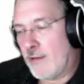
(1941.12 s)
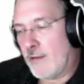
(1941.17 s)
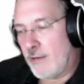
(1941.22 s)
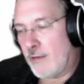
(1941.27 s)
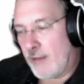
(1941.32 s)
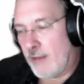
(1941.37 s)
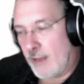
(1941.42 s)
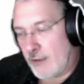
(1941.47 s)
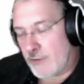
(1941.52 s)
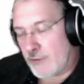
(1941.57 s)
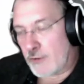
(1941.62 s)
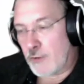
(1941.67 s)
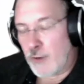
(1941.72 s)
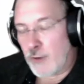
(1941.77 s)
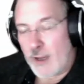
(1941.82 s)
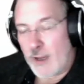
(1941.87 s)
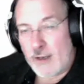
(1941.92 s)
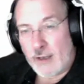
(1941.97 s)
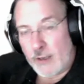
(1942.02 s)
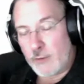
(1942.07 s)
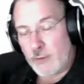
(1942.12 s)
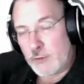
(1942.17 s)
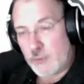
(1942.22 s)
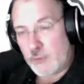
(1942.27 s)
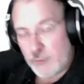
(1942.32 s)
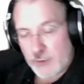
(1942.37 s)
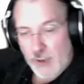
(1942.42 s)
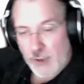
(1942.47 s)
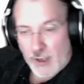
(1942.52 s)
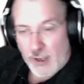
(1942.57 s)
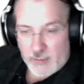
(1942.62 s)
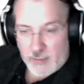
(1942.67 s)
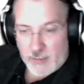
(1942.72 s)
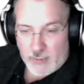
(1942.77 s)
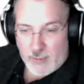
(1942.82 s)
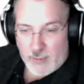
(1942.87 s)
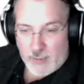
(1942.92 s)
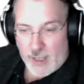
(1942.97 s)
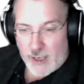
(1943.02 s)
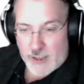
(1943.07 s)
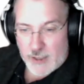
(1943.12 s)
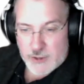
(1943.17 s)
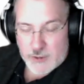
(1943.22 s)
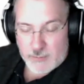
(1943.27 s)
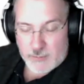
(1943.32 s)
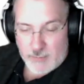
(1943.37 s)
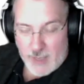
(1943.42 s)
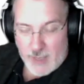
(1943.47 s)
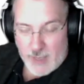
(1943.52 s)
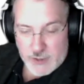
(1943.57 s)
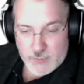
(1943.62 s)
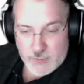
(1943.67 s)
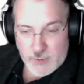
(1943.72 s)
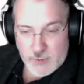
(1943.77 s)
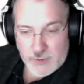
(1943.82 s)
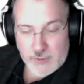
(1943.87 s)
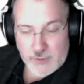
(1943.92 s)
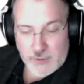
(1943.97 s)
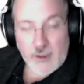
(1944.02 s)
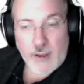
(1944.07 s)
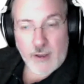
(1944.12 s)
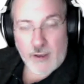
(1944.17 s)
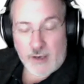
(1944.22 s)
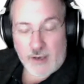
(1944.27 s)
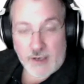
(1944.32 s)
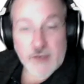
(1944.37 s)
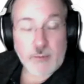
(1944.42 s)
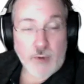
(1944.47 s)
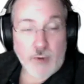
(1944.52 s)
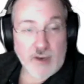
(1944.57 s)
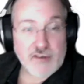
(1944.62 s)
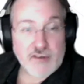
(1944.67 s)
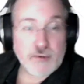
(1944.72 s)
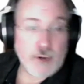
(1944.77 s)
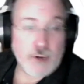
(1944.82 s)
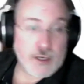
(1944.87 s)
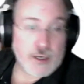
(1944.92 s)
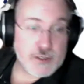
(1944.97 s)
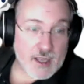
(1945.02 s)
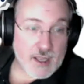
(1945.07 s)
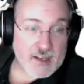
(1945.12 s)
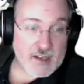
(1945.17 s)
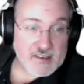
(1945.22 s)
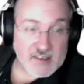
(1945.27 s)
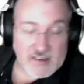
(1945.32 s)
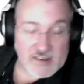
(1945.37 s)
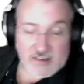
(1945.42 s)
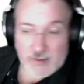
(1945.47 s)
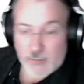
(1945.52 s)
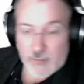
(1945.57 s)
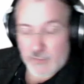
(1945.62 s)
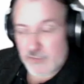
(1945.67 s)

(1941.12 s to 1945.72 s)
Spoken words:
integrate, like we do document management, an enterprise grade chat system.